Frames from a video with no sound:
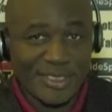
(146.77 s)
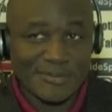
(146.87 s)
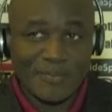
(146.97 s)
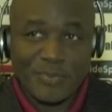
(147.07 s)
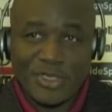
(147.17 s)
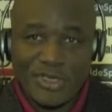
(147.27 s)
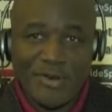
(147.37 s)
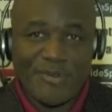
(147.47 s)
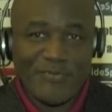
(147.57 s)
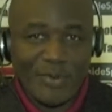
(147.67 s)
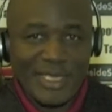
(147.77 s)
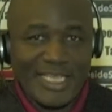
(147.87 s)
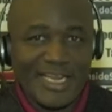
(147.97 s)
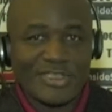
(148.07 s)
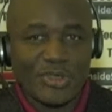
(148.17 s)
But, you know, before
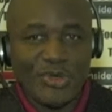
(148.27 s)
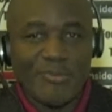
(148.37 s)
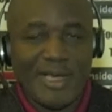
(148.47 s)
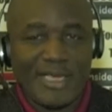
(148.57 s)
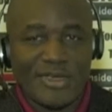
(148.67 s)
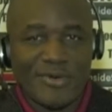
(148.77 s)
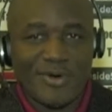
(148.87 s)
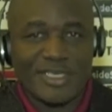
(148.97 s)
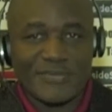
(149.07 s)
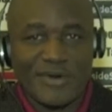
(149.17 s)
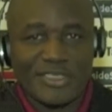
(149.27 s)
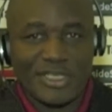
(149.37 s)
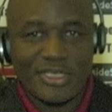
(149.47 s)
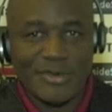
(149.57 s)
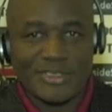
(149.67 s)
we get into who might go where as
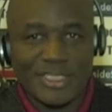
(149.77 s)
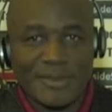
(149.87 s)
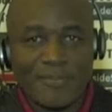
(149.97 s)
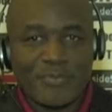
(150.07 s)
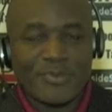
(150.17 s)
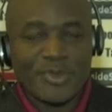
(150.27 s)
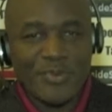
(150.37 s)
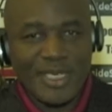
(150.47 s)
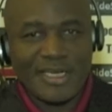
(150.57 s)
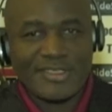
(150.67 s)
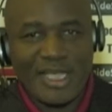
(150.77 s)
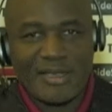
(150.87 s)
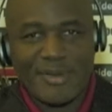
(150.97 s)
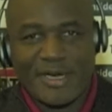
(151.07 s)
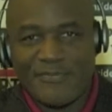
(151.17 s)
far as the coaching, we got to
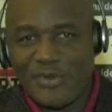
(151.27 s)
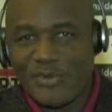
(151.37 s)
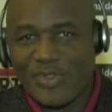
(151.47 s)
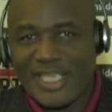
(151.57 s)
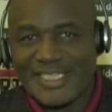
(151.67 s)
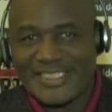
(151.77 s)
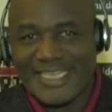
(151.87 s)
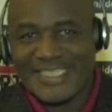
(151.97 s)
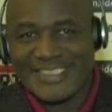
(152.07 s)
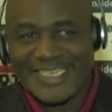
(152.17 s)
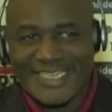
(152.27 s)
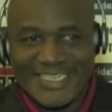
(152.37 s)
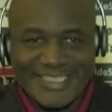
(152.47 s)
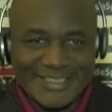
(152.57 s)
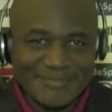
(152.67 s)
talk about a few things that,
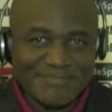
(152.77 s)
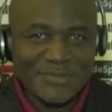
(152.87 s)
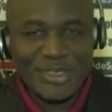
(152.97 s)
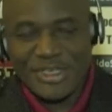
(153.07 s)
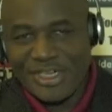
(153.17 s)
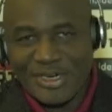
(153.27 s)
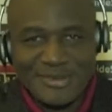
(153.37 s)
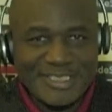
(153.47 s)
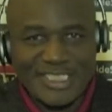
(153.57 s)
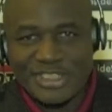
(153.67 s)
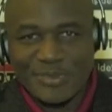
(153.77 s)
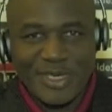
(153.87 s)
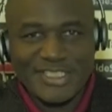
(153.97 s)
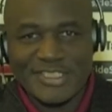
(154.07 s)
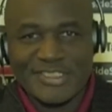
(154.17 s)

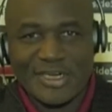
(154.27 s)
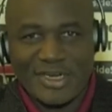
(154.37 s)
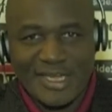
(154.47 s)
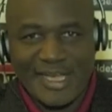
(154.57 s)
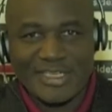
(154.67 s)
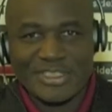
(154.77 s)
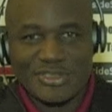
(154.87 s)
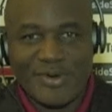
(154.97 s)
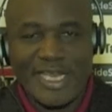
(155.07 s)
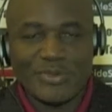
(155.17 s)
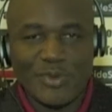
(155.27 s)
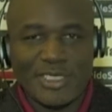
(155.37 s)
situations that are kind of strange.